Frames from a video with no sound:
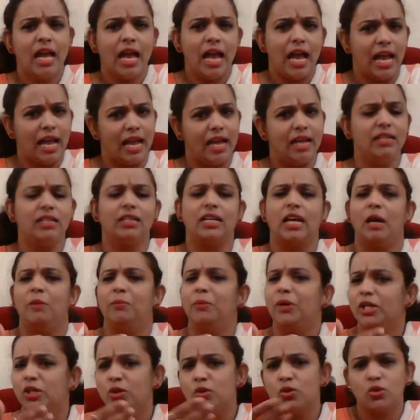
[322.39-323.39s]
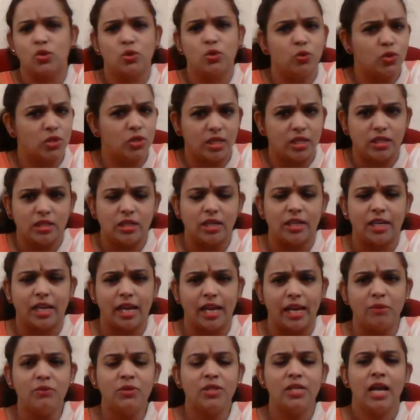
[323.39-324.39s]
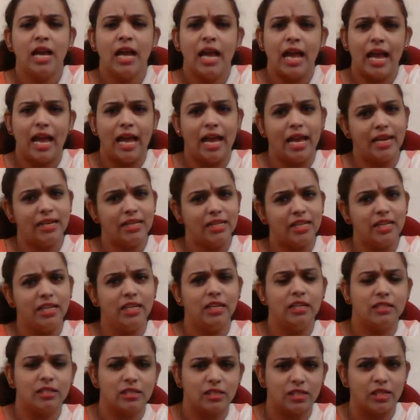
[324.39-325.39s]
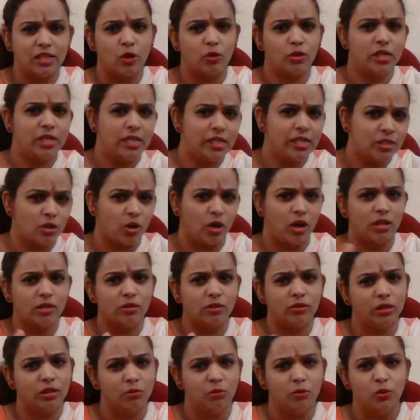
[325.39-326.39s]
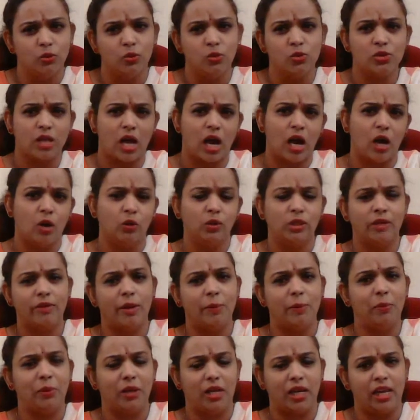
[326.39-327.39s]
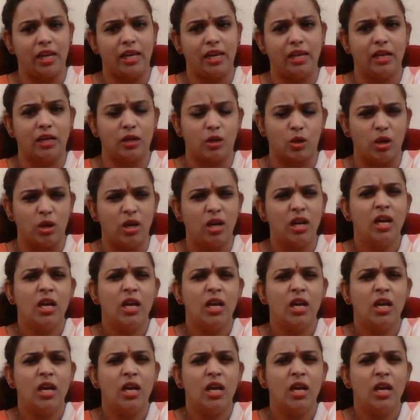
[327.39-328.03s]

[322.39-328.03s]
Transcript: and Kappa used to see the games, and he saw the moves, how they were playing and all.